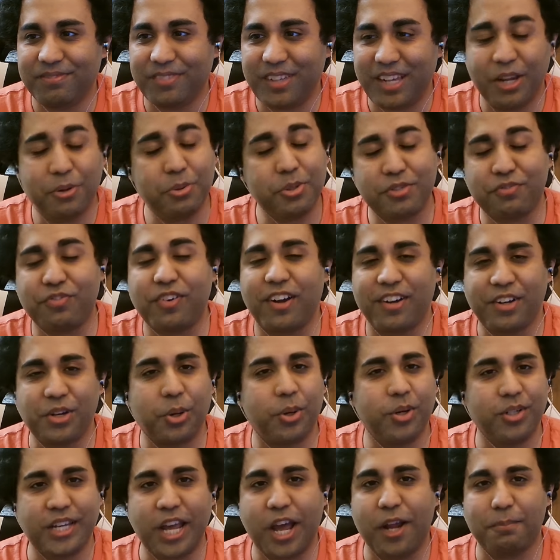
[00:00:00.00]
It was fun
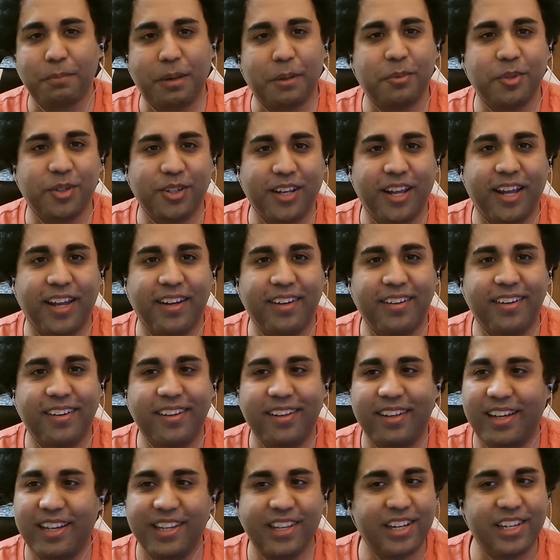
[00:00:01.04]
going down memory lane.
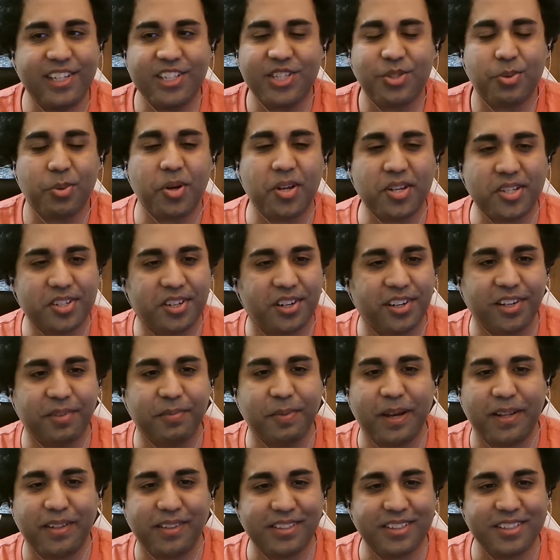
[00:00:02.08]
I just want to talk
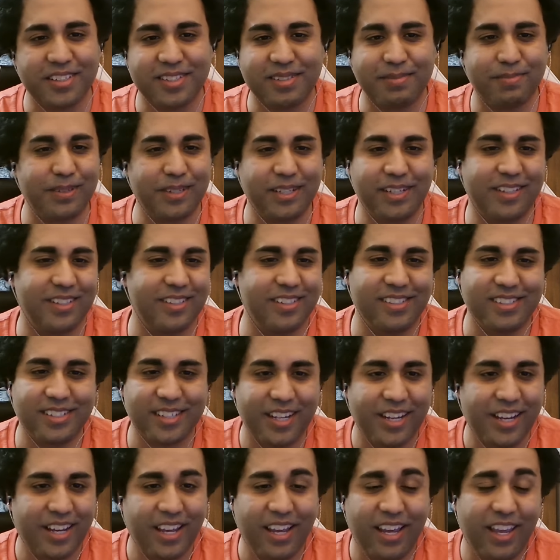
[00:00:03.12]
about this because
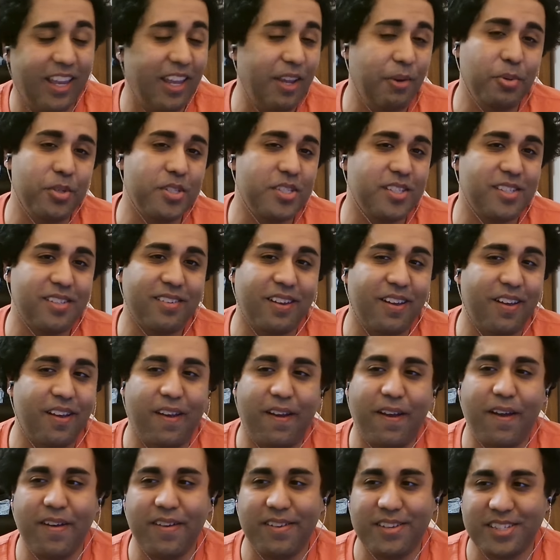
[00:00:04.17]
it was
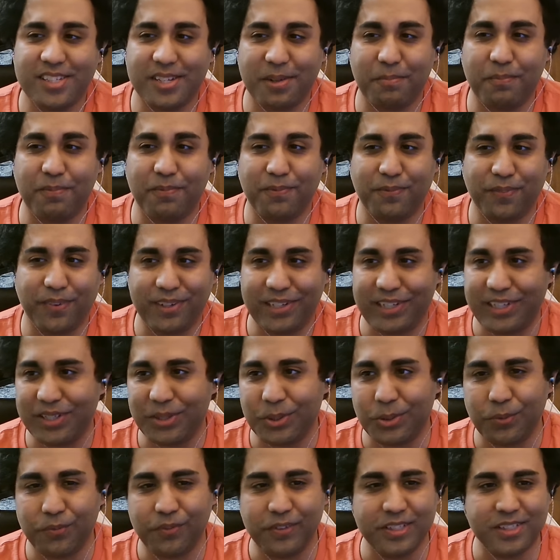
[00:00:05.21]
some funny,
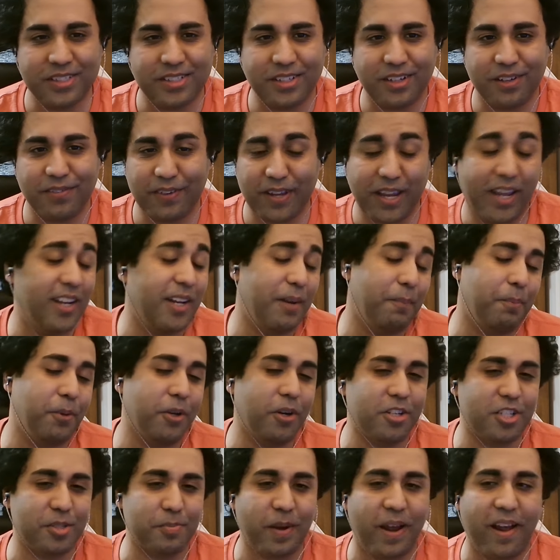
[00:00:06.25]
goofy stuff, and it put
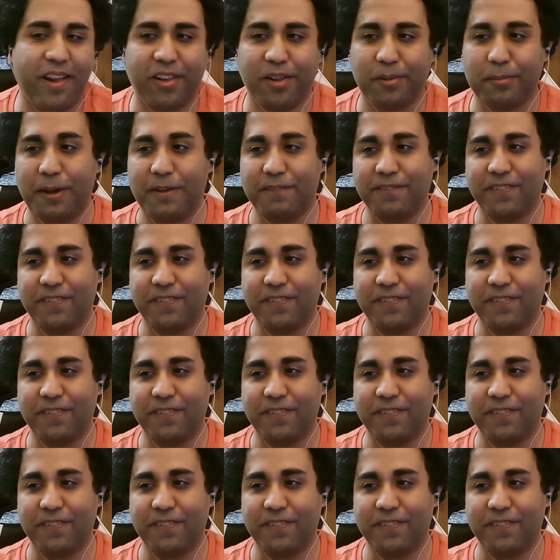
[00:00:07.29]
a smile on my